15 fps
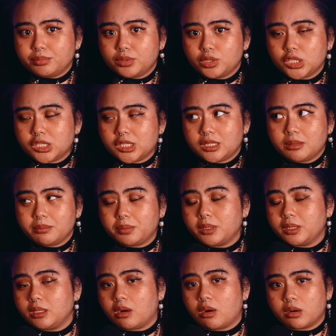just
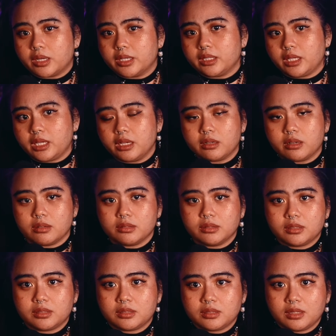simply aren't
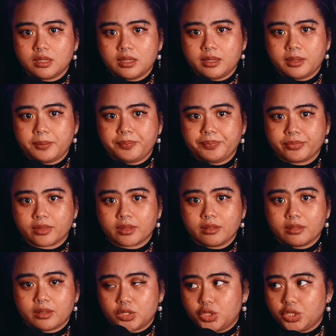heroes.
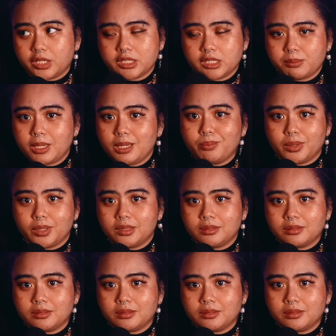They're just people